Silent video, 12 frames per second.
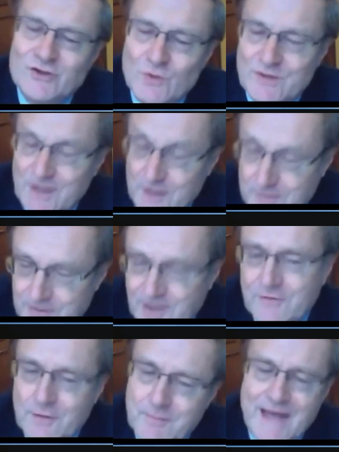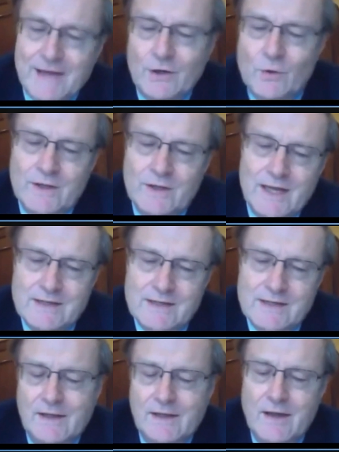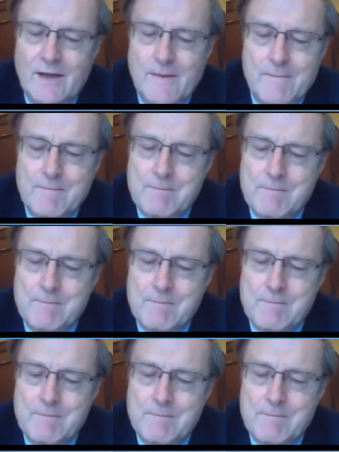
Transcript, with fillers: to another part of the bank were getting, um,